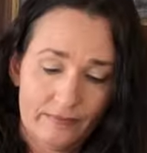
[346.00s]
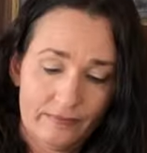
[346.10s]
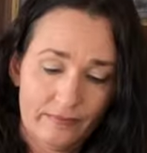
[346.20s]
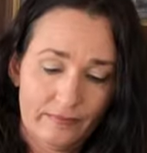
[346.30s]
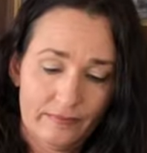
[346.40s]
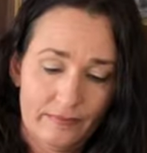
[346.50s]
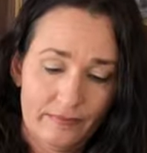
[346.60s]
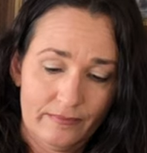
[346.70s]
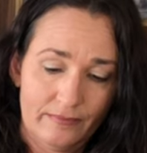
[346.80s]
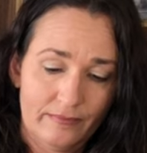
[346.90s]

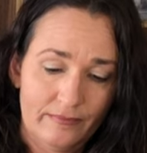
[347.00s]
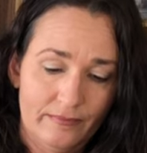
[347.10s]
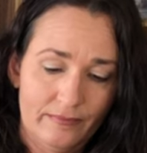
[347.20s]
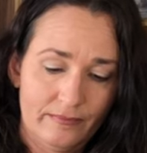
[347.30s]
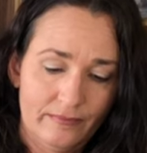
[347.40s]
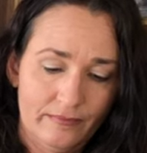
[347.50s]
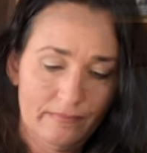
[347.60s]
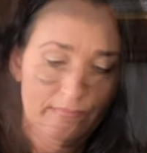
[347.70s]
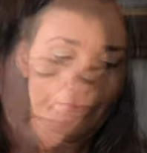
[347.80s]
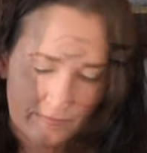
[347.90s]

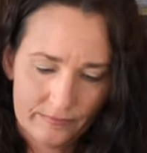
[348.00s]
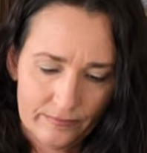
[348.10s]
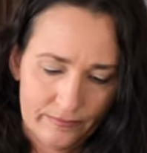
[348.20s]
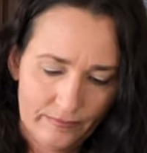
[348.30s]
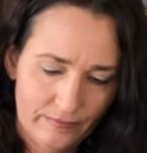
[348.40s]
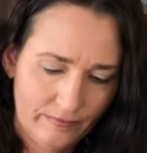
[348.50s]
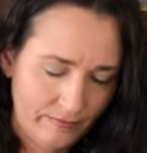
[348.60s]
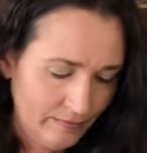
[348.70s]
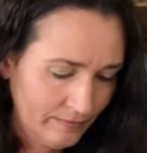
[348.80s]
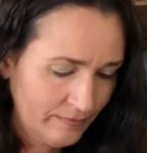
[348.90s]

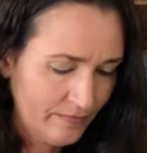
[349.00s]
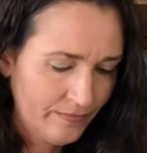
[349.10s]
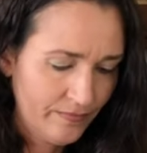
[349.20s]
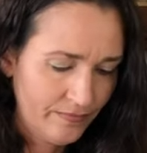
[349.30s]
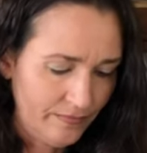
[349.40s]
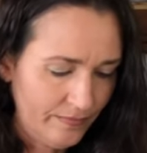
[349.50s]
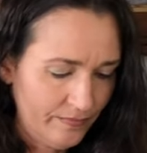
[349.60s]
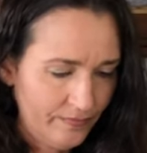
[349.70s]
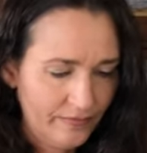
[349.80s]
No one is speaking in this clip.